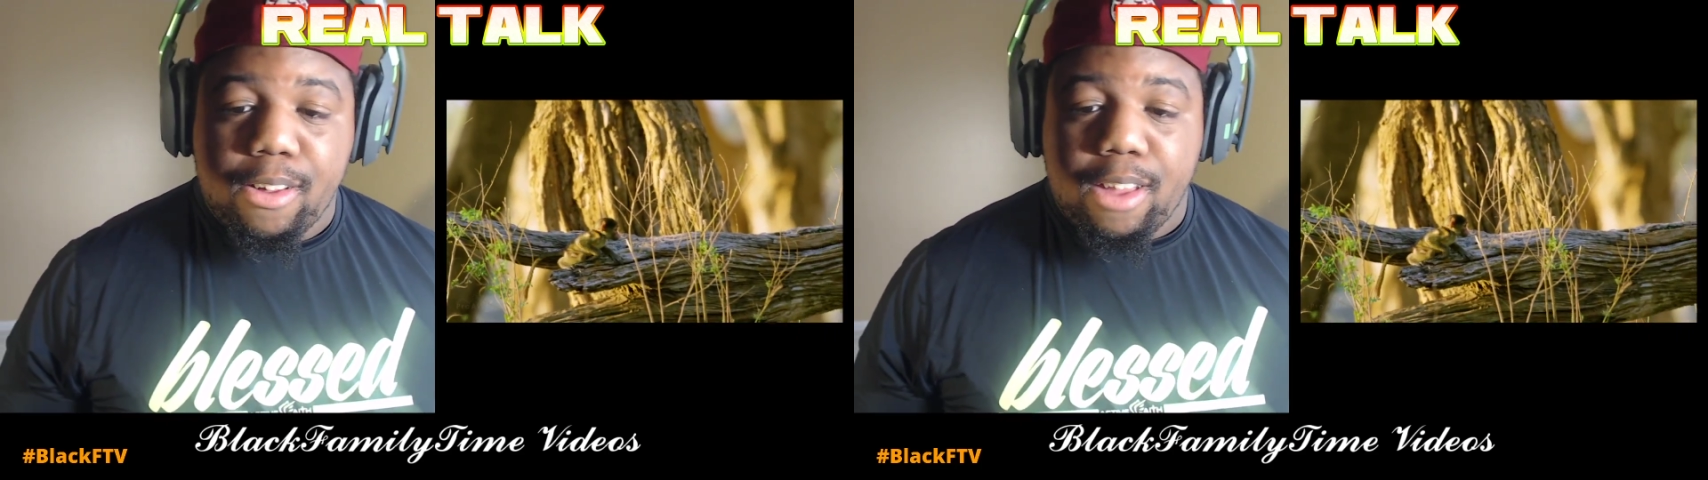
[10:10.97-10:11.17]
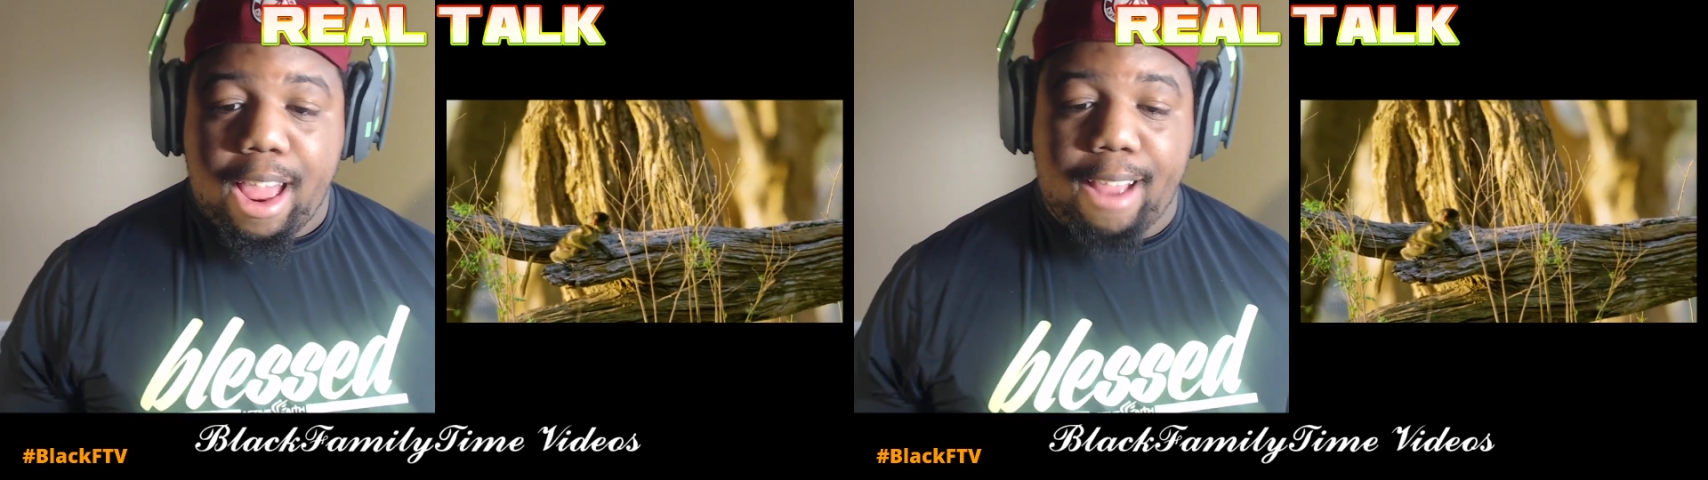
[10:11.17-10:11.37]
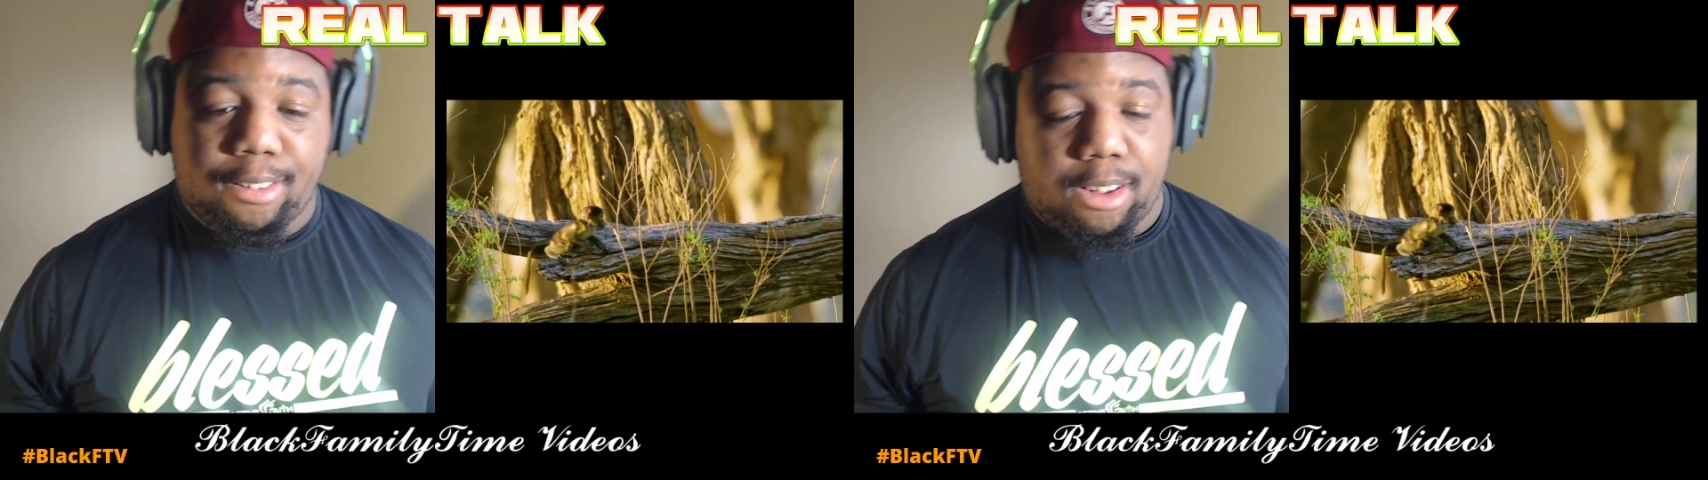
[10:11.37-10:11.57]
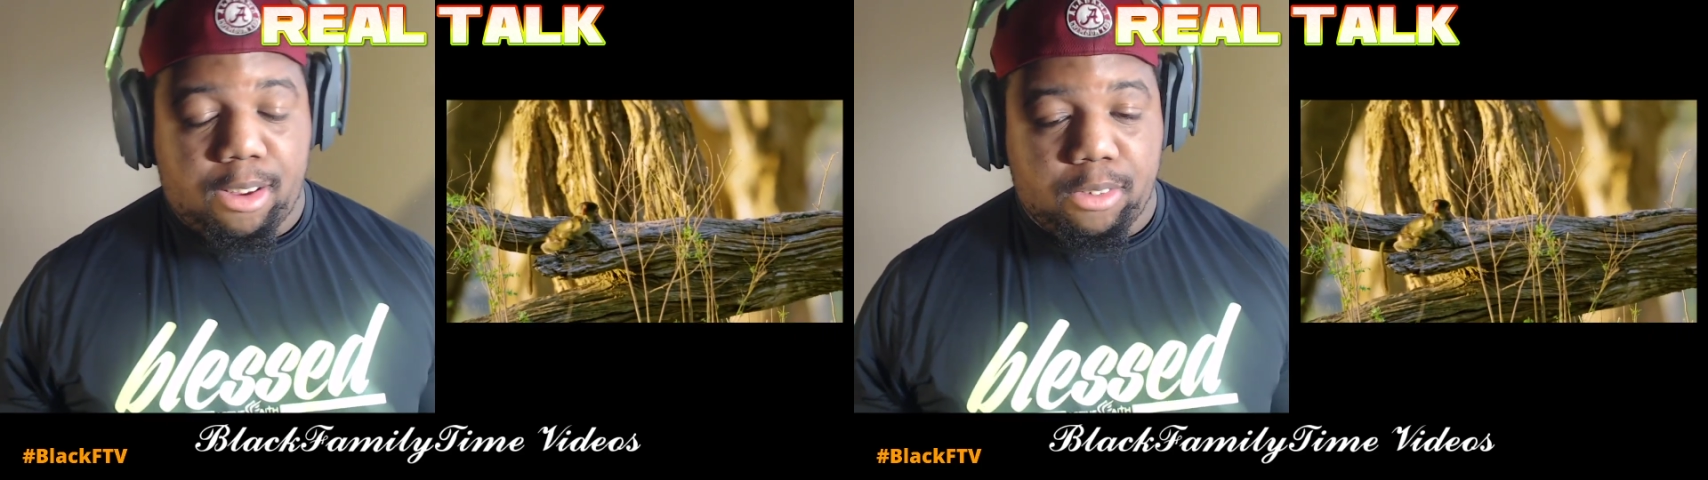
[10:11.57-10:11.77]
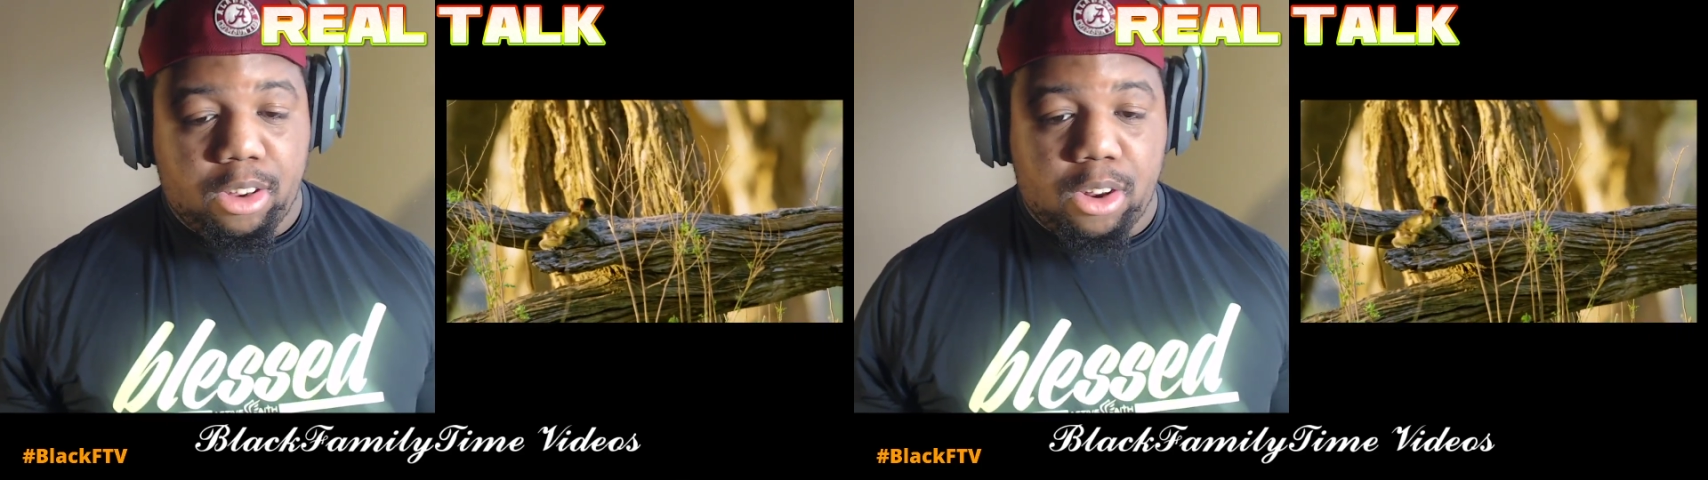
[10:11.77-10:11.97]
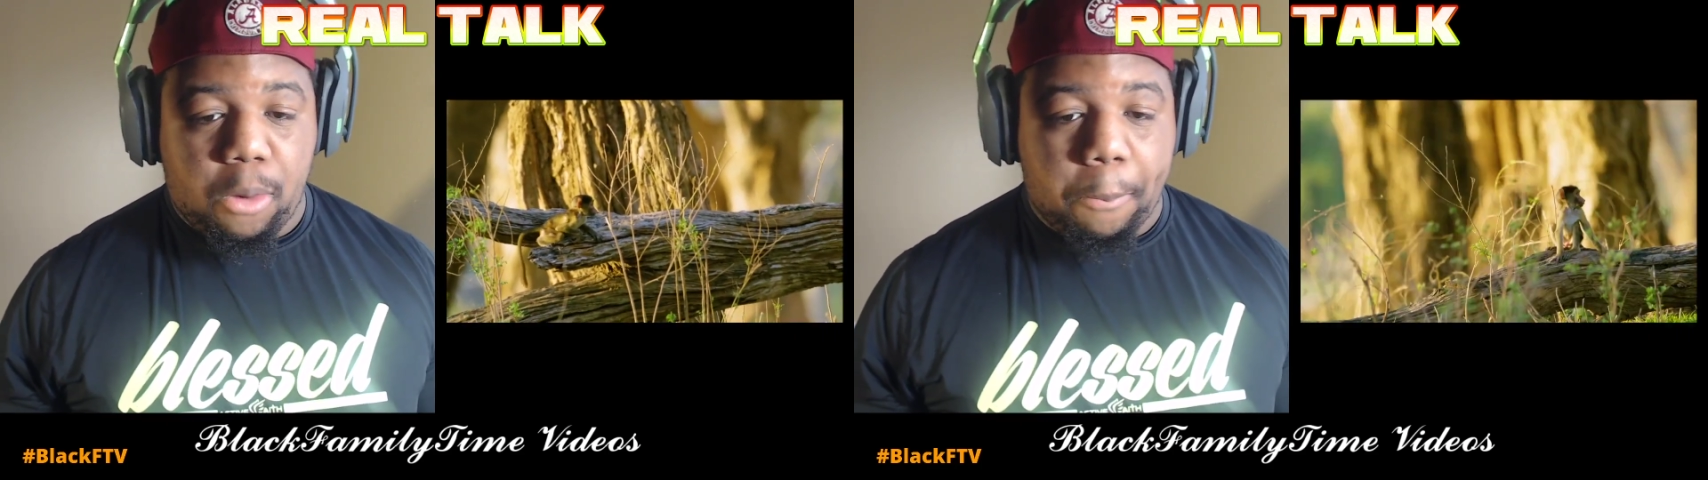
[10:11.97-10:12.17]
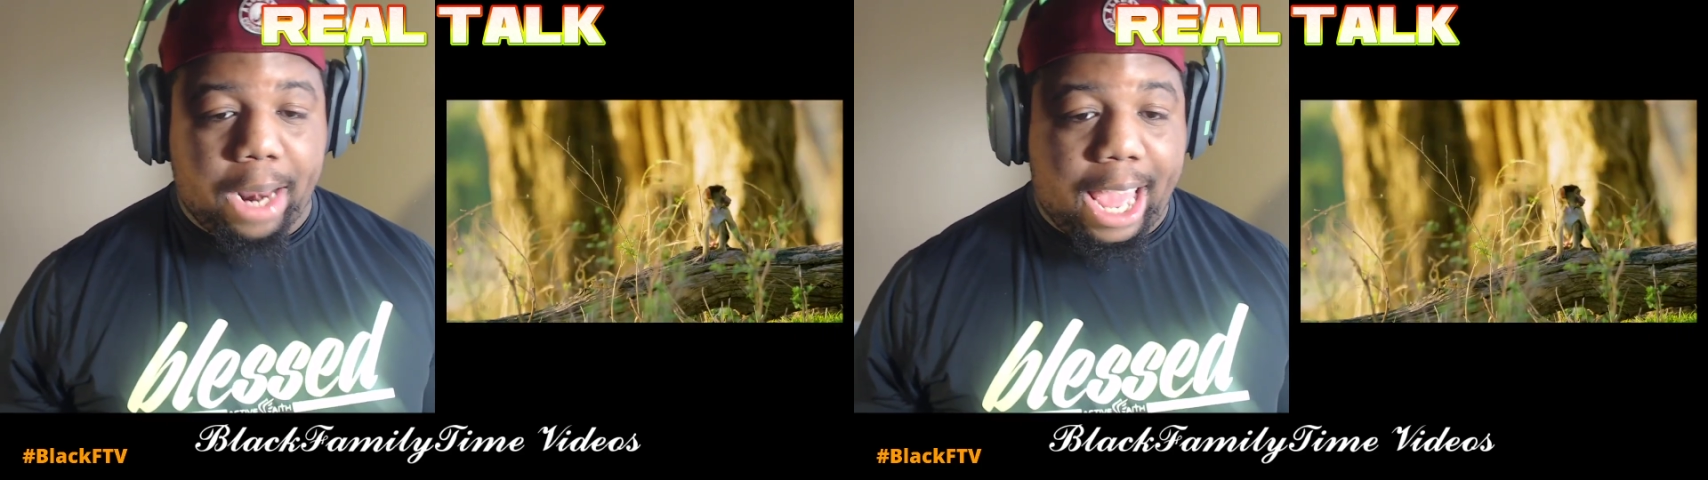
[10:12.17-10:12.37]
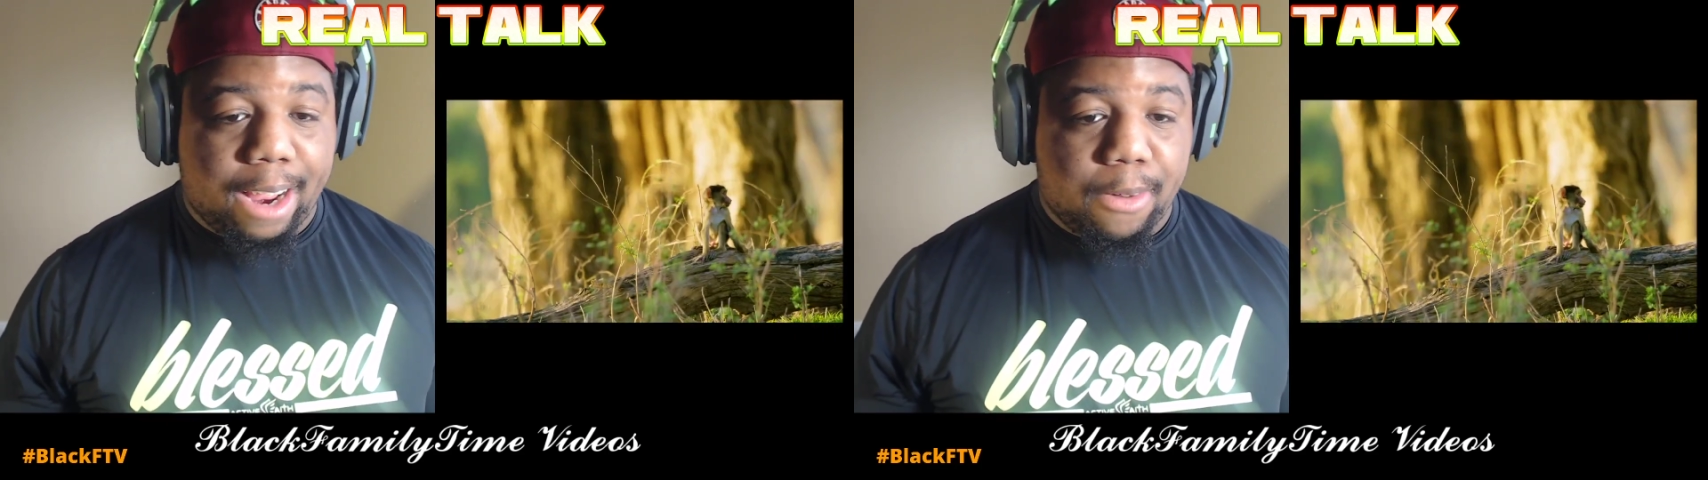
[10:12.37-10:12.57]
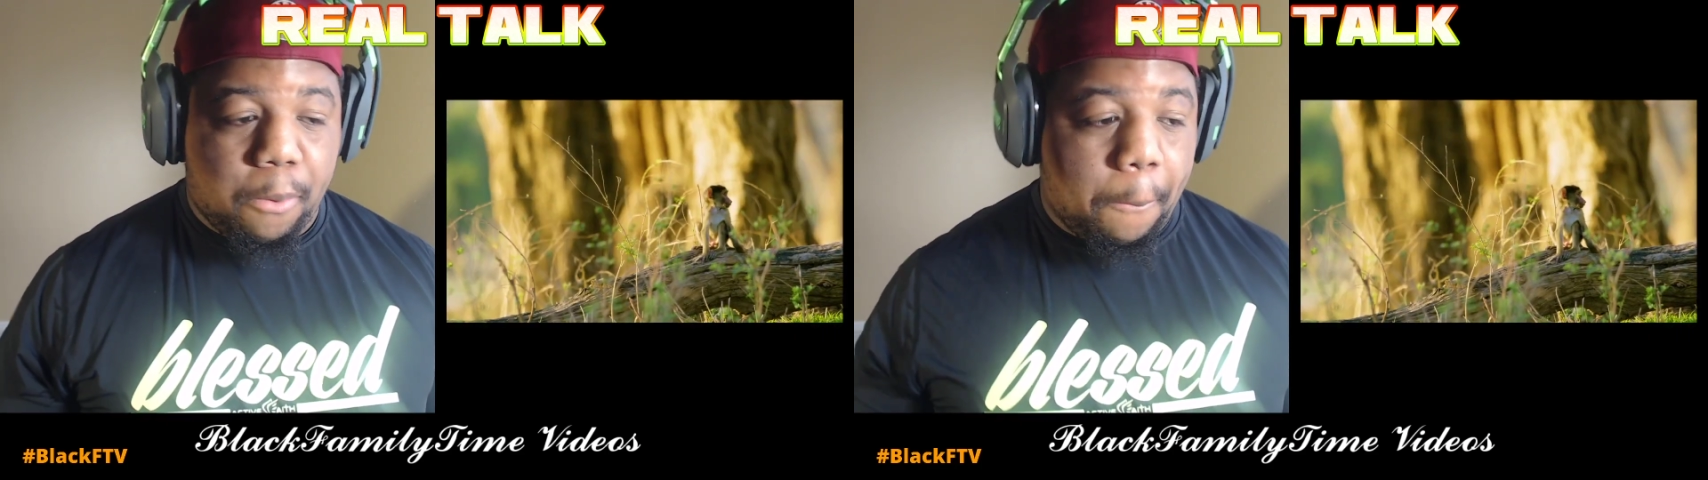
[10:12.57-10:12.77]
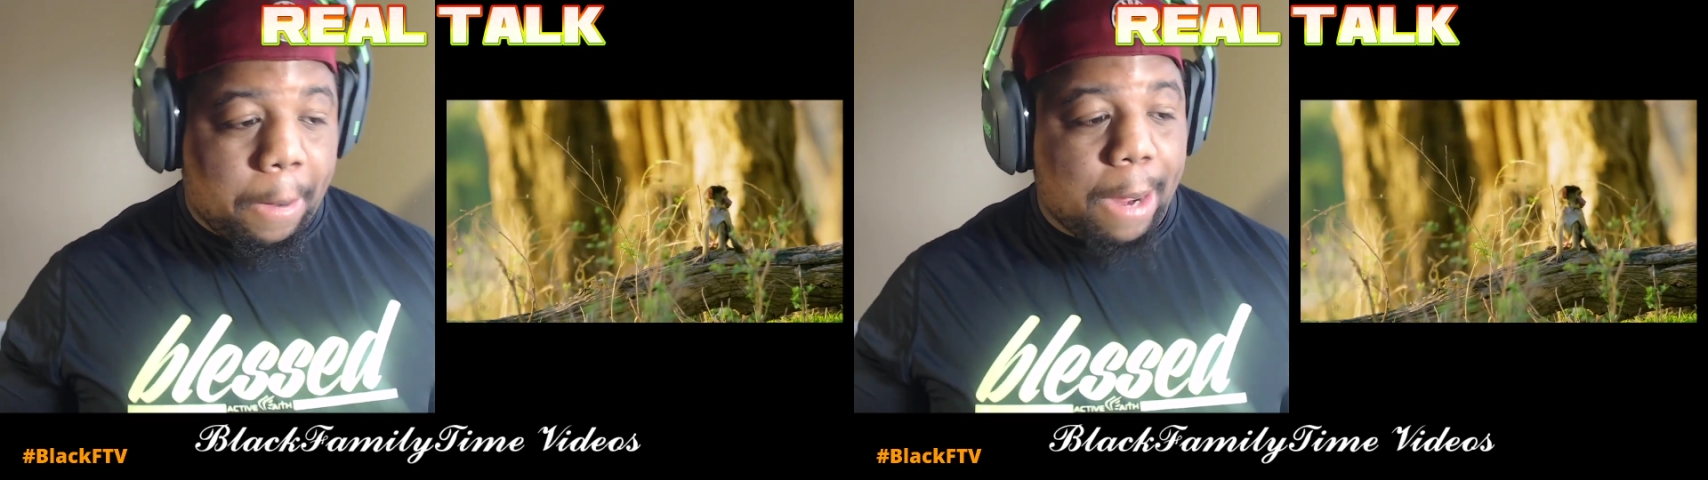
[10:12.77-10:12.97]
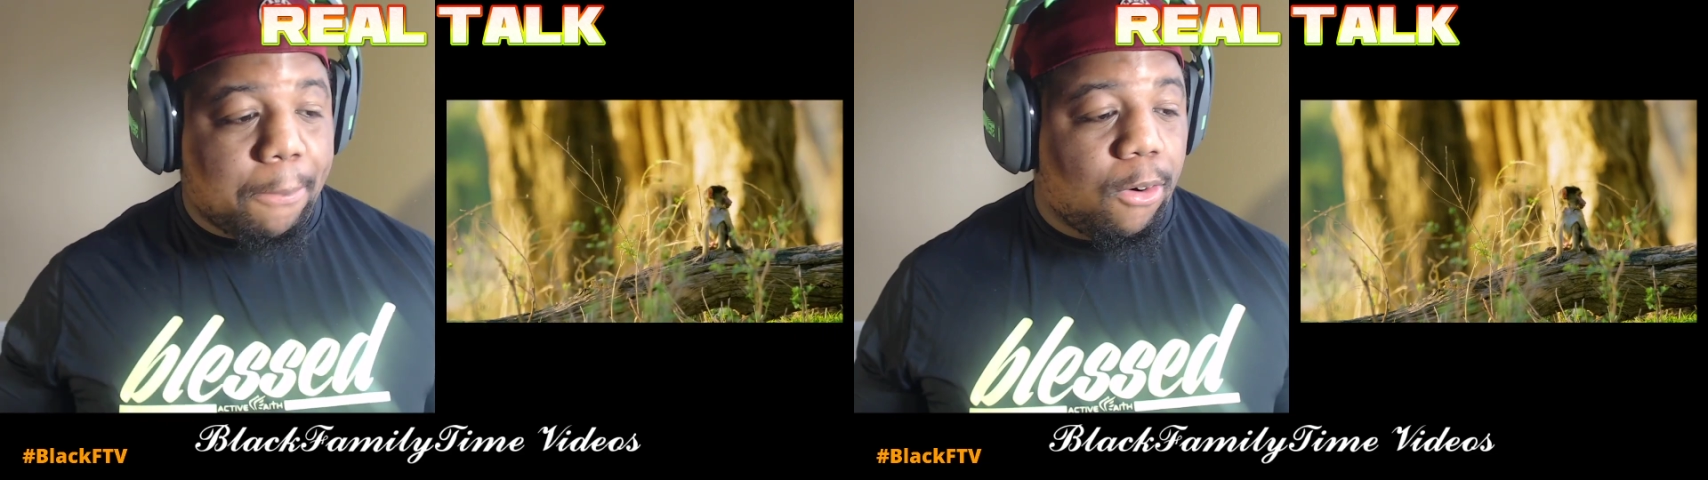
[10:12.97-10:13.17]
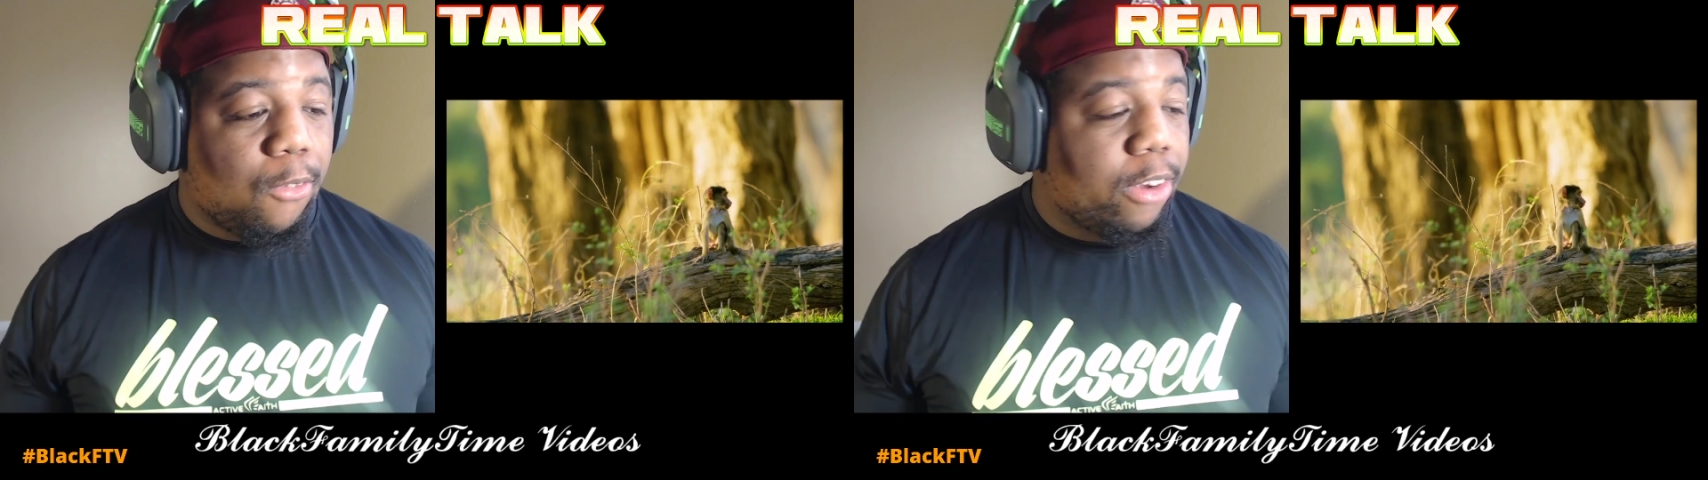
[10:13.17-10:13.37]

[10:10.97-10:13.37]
as a, black people,